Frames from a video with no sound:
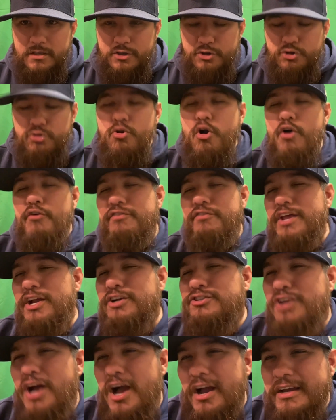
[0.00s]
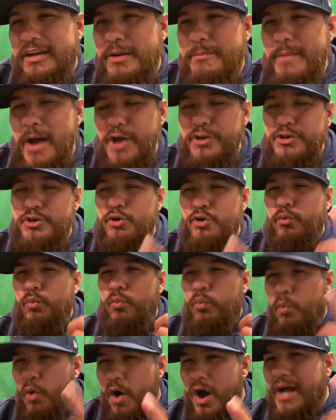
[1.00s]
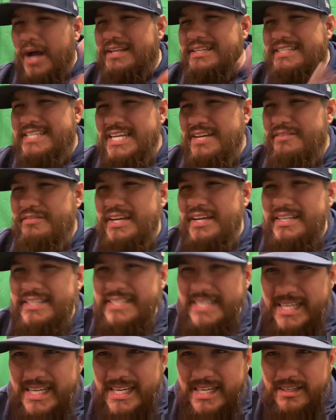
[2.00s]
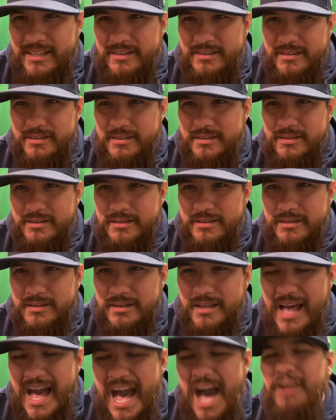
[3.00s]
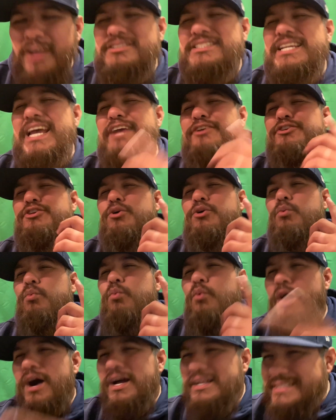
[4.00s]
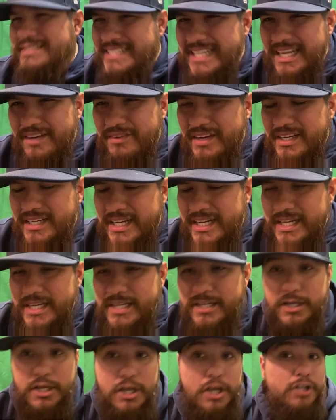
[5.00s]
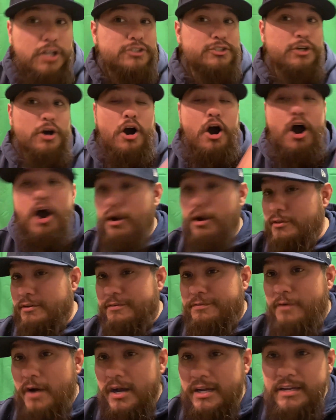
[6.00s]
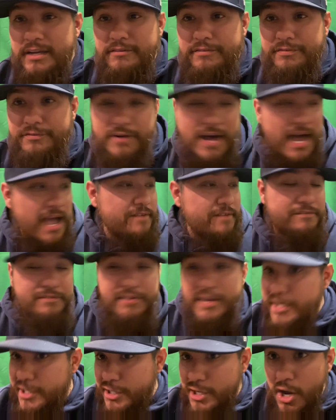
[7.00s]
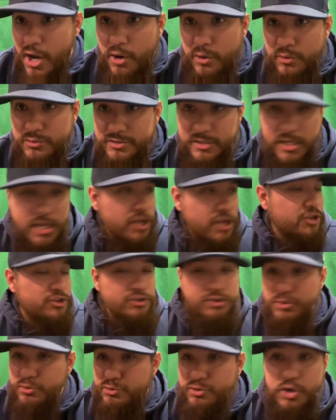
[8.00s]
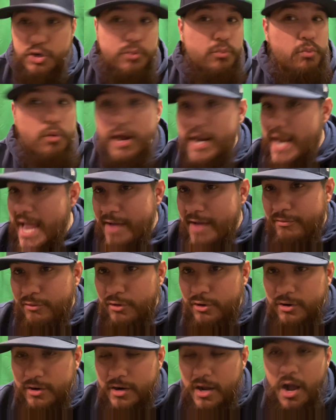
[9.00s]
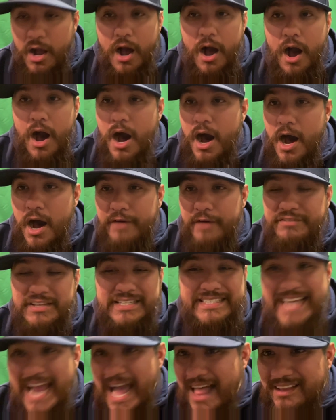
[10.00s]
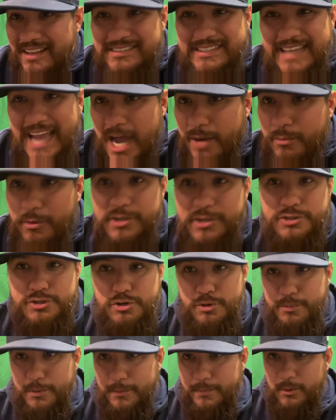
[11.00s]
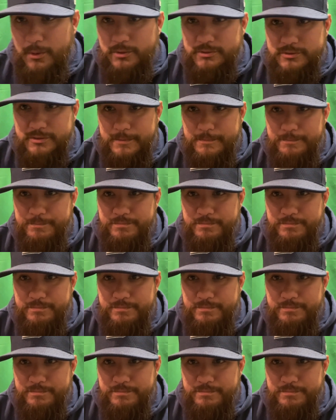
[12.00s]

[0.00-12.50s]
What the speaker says: You're over there talking about your one DVD. I'll take your one DVD to all the fucking five videos, YouTube, whatever, of the Dallas Cowboys Super Bowls.